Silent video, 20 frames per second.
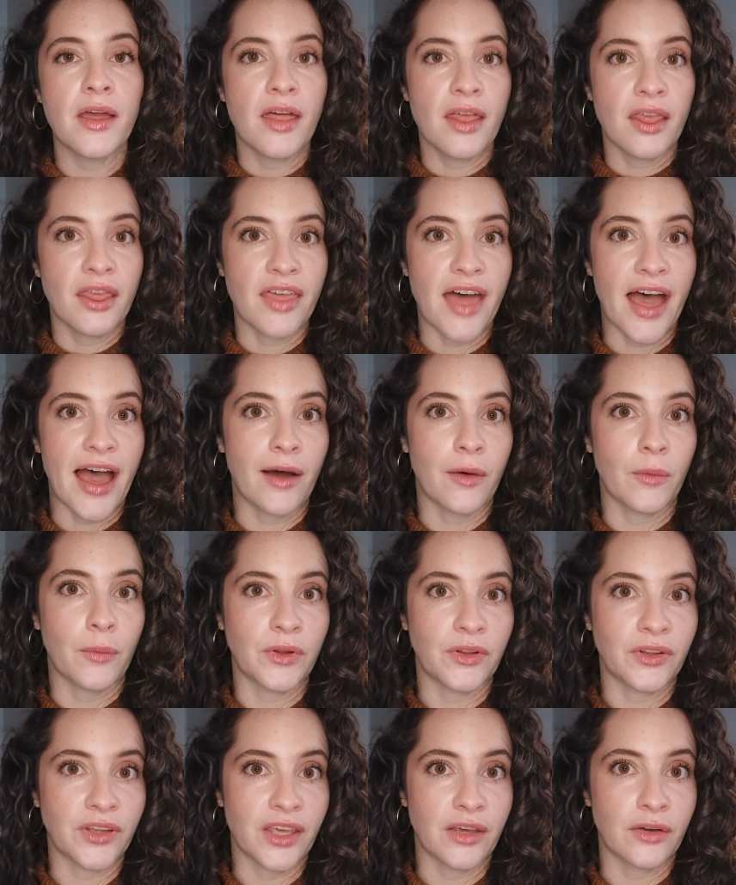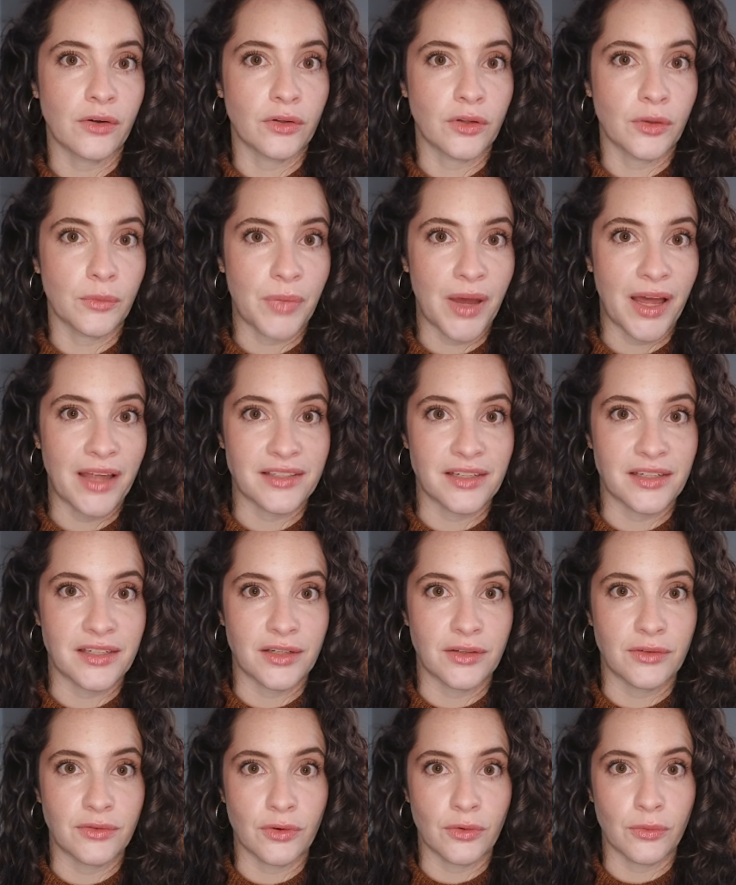that will yield
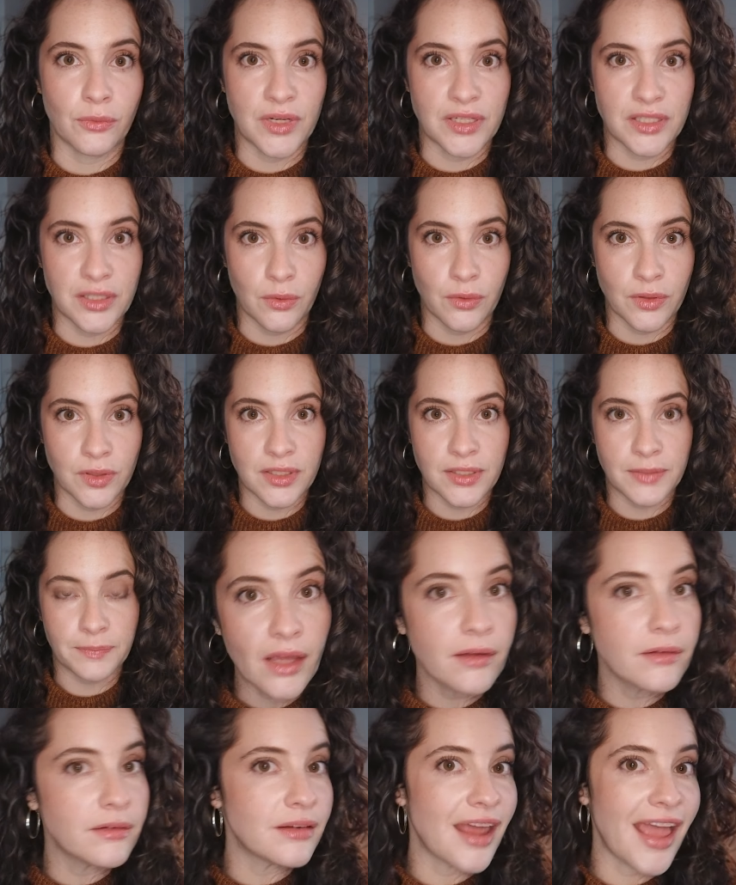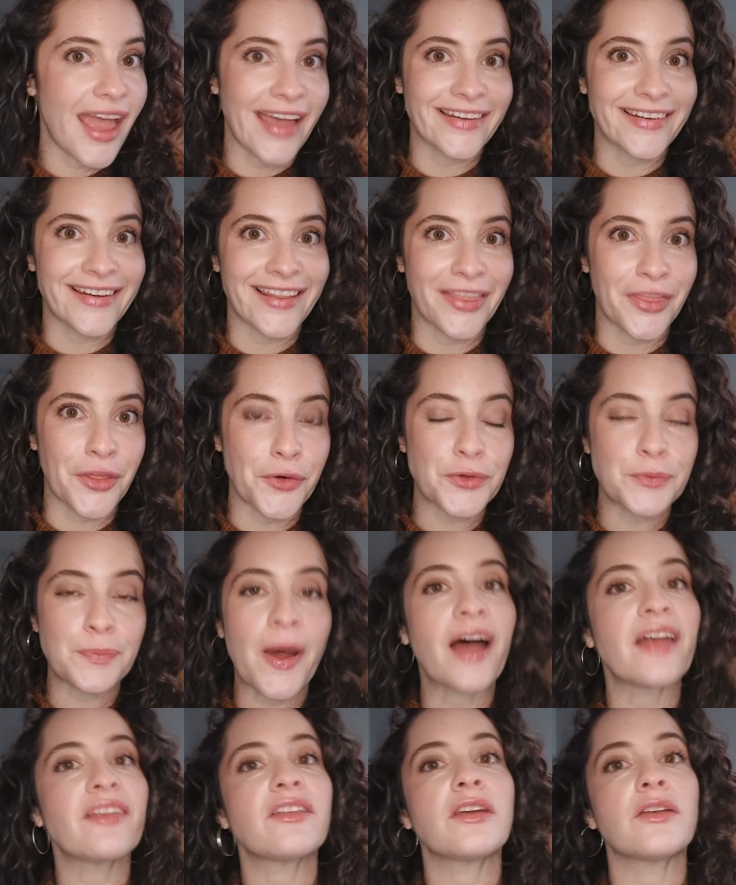positive results. And those
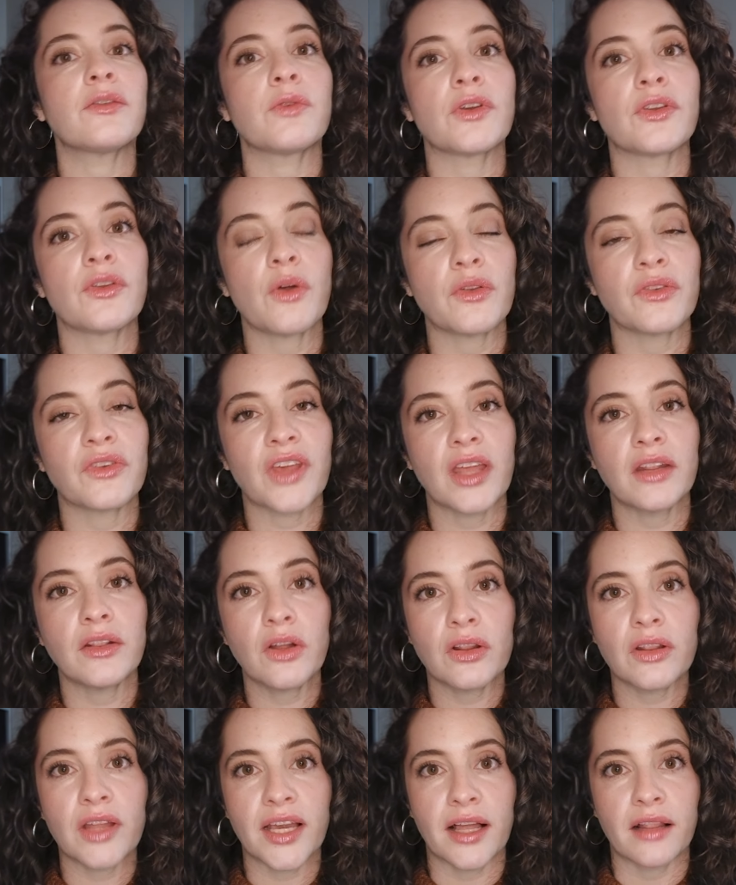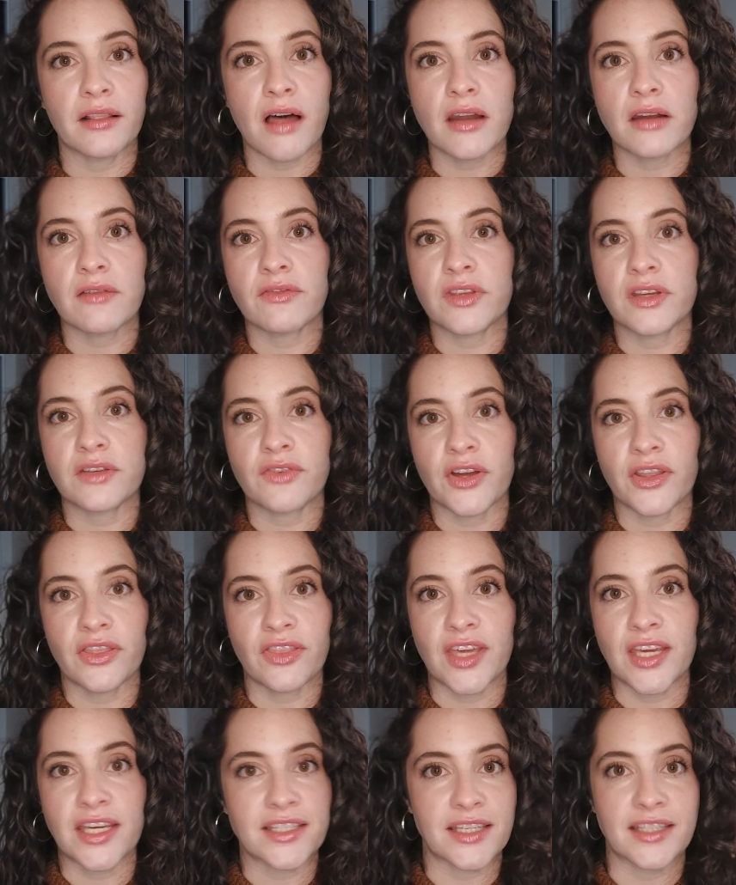positive results can look like a lot of the different
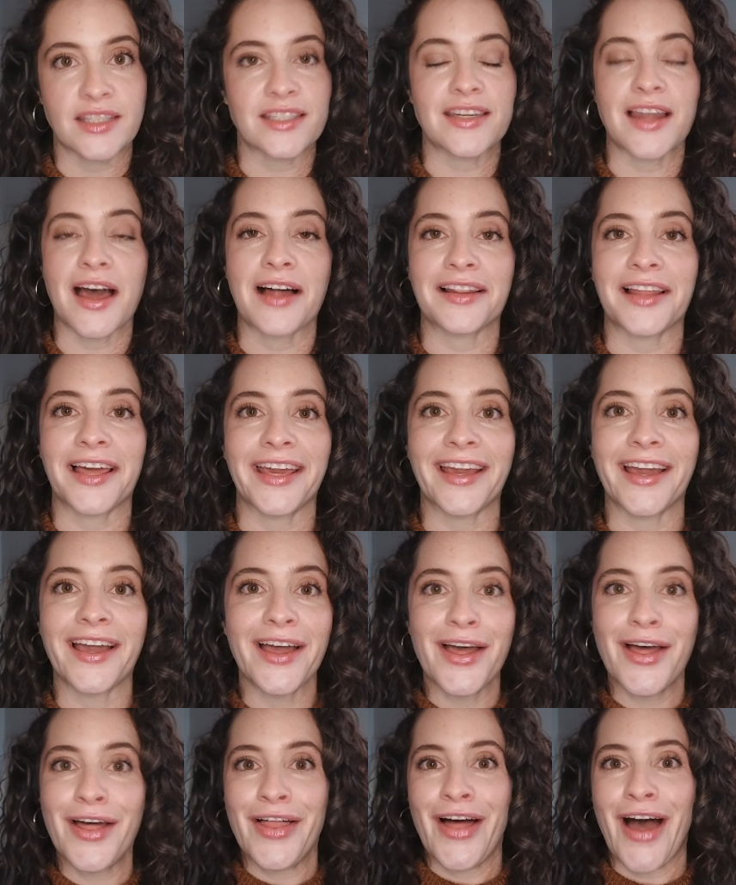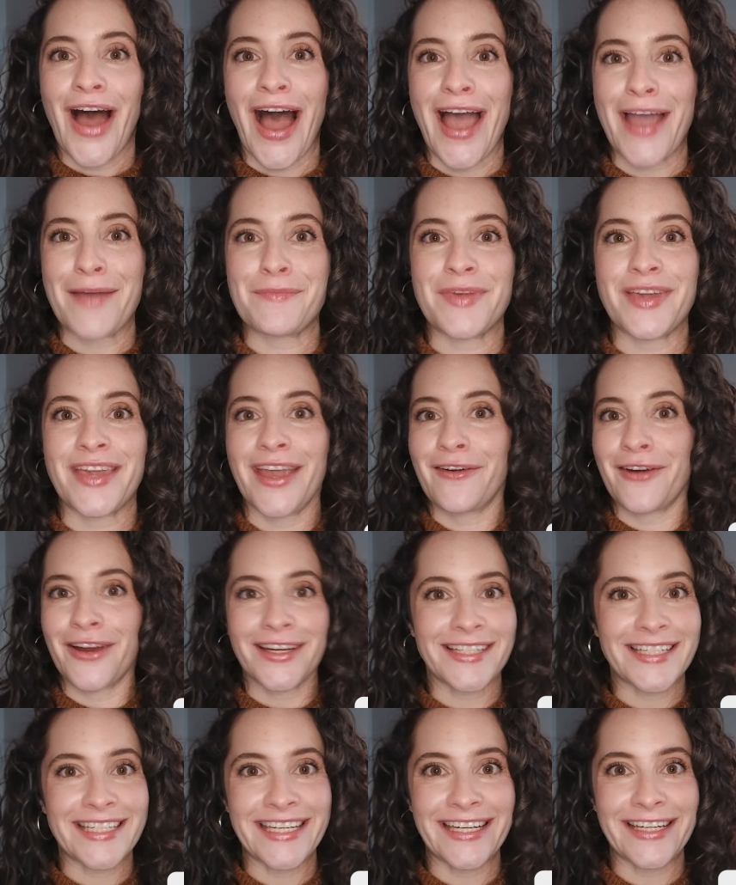things. It's not like I'm
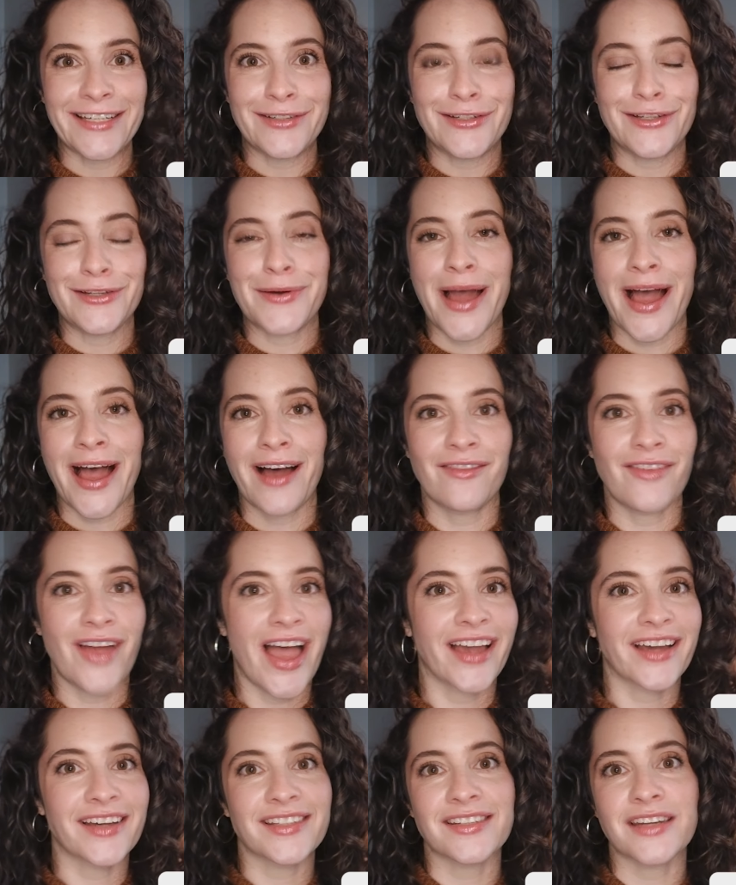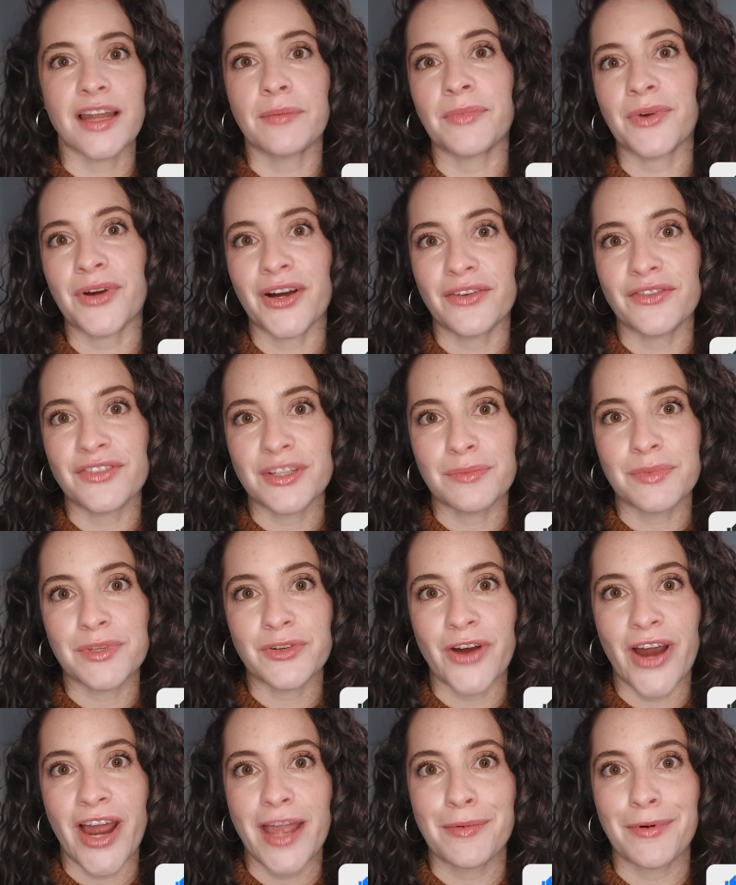guaranteed to have X number of
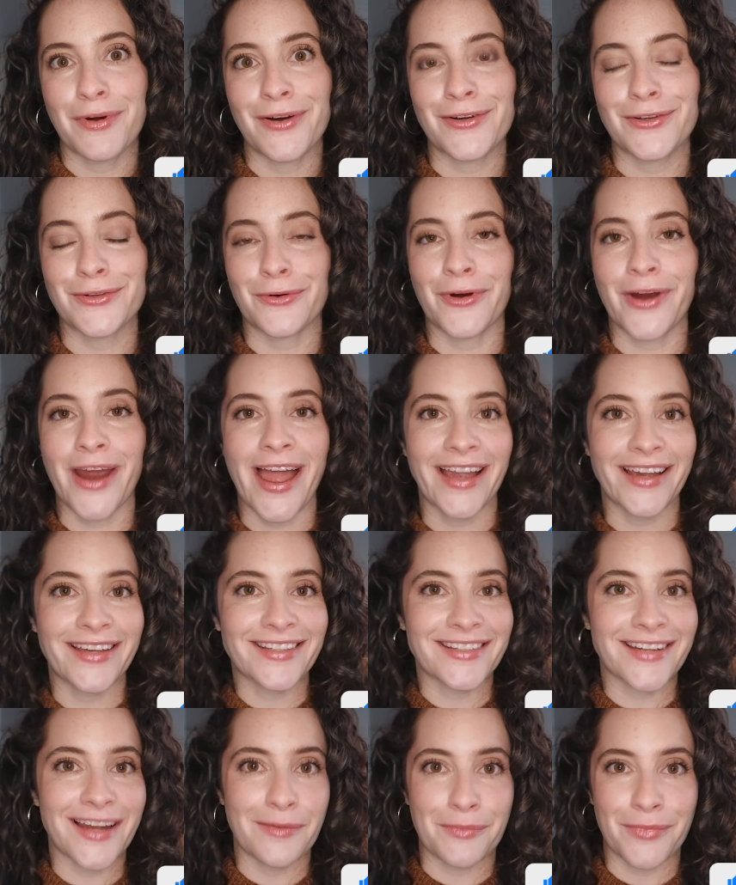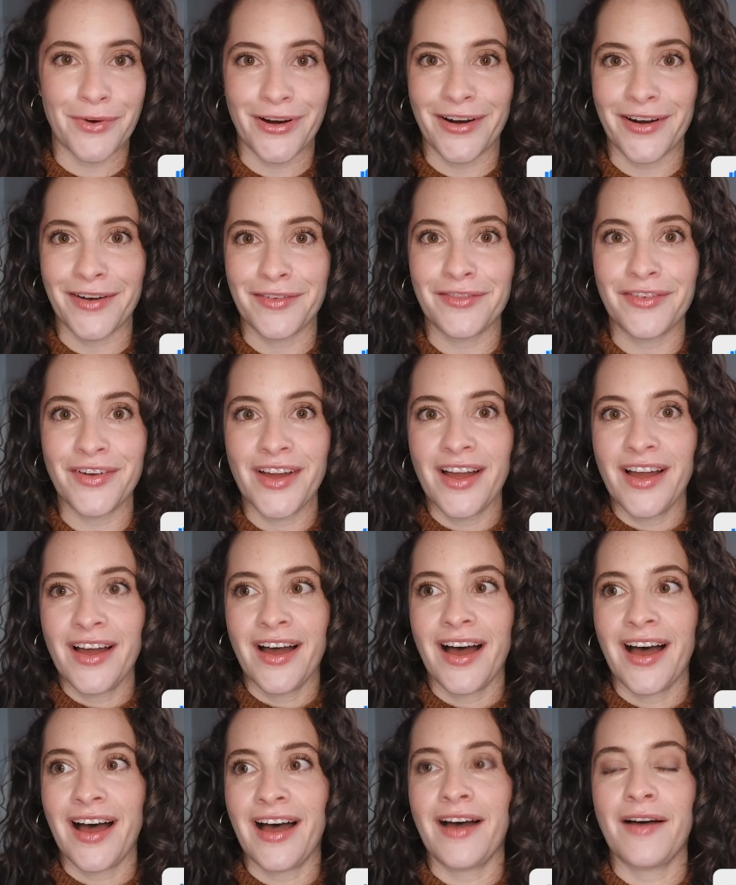subscribers or X number of
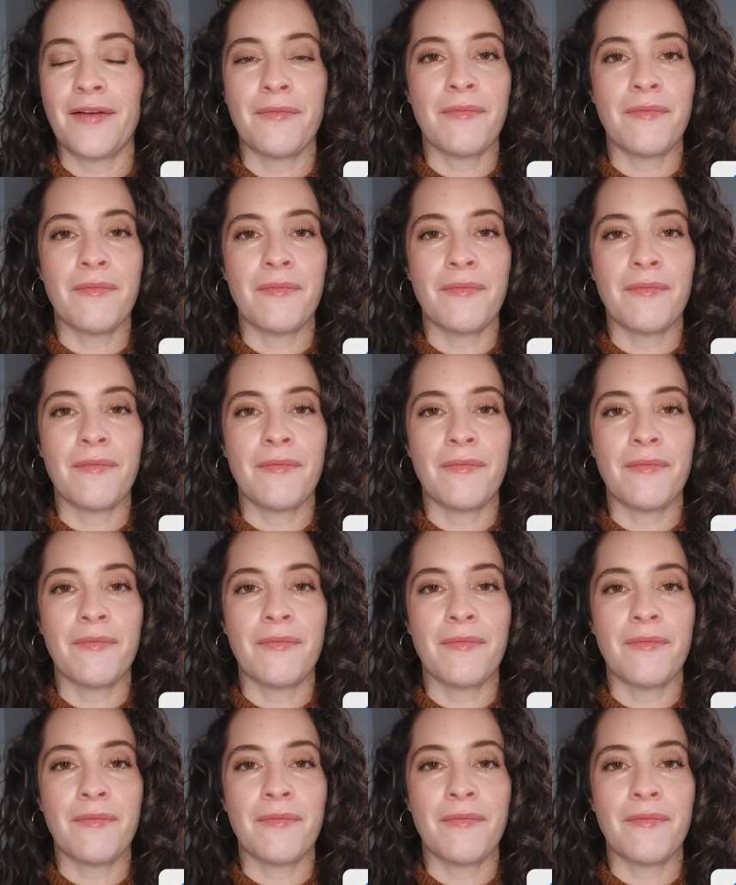uh,